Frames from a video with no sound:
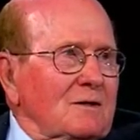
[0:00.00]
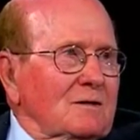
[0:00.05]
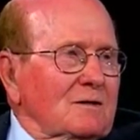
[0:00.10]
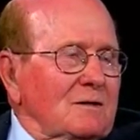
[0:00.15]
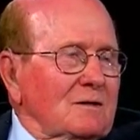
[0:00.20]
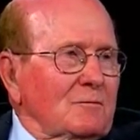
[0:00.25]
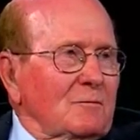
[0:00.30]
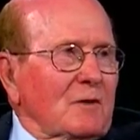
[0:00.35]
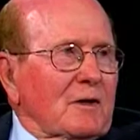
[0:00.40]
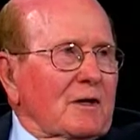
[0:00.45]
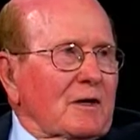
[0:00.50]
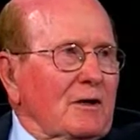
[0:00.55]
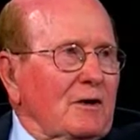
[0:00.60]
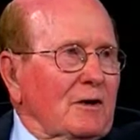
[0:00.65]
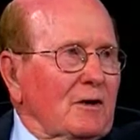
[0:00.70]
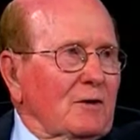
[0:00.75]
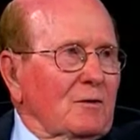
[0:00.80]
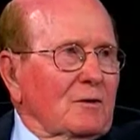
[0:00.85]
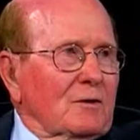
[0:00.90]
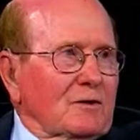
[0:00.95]
the
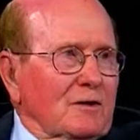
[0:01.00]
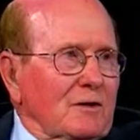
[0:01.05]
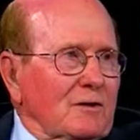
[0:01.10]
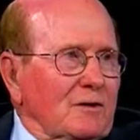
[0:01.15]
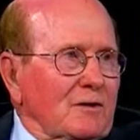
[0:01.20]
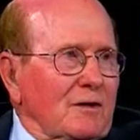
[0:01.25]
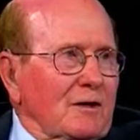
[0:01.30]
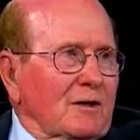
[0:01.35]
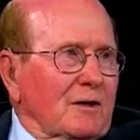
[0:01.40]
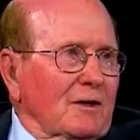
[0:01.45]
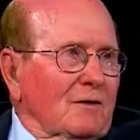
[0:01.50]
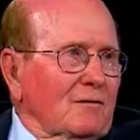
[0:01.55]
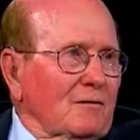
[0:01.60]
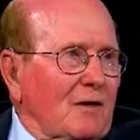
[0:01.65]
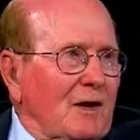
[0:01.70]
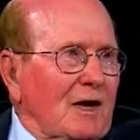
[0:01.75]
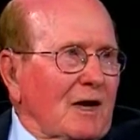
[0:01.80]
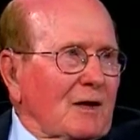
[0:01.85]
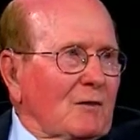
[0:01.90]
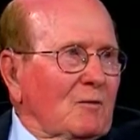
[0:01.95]
brigadier was a nut on
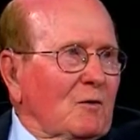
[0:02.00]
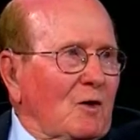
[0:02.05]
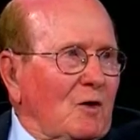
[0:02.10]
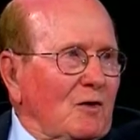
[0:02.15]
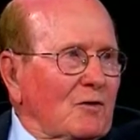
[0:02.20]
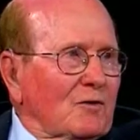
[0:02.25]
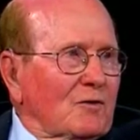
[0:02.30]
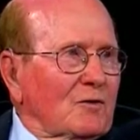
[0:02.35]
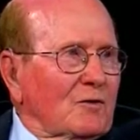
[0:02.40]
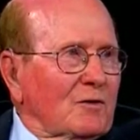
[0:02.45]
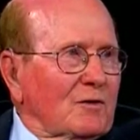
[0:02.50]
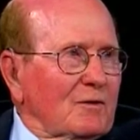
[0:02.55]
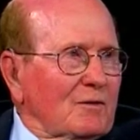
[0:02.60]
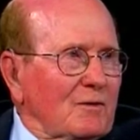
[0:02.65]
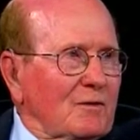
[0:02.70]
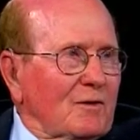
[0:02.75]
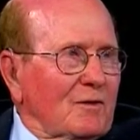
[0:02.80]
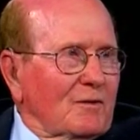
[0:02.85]
volleyball, so we were oh.